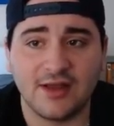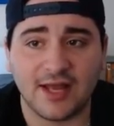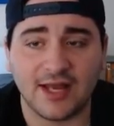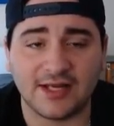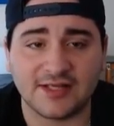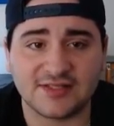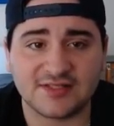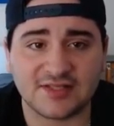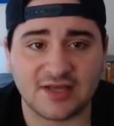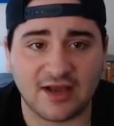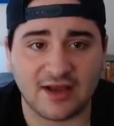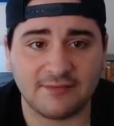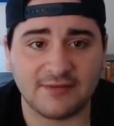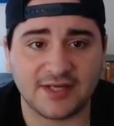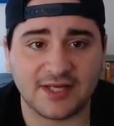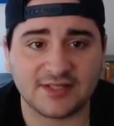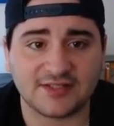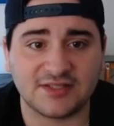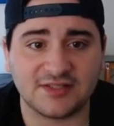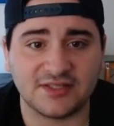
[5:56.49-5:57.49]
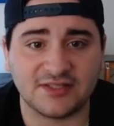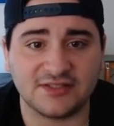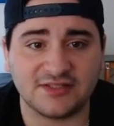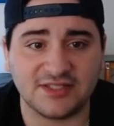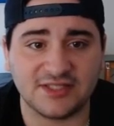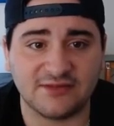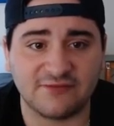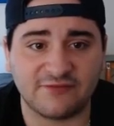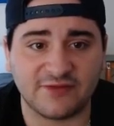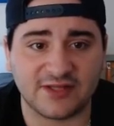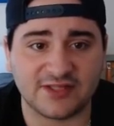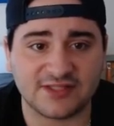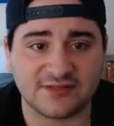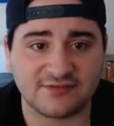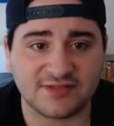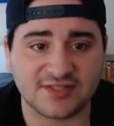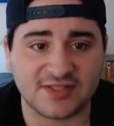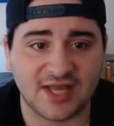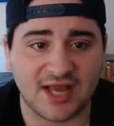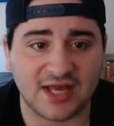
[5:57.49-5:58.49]
And it's time to get to the
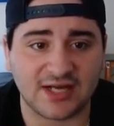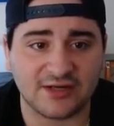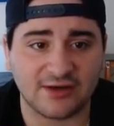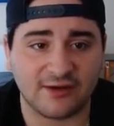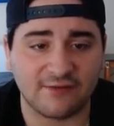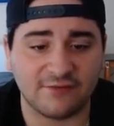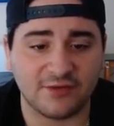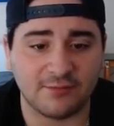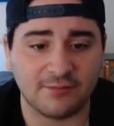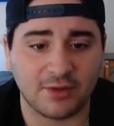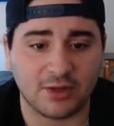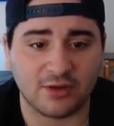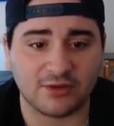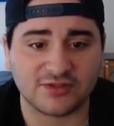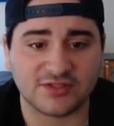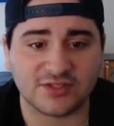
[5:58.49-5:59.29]
defensive side of the ball.